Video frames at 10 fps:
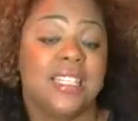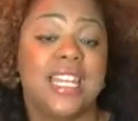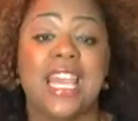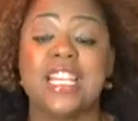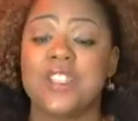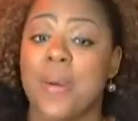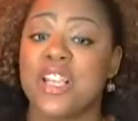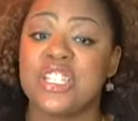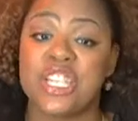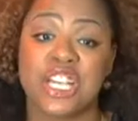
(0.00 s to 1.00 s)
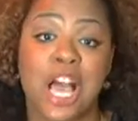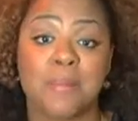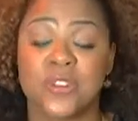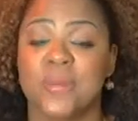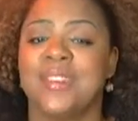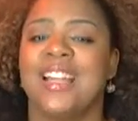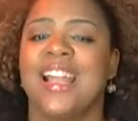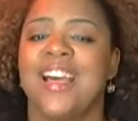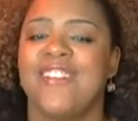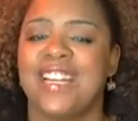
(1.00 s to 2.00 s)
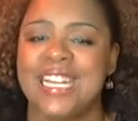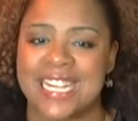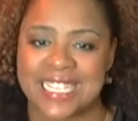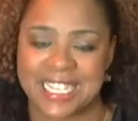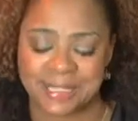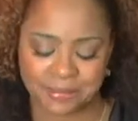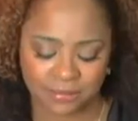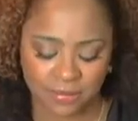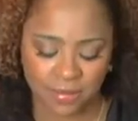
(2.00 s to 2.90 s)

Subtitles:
Today's question comes from the lovely Linda.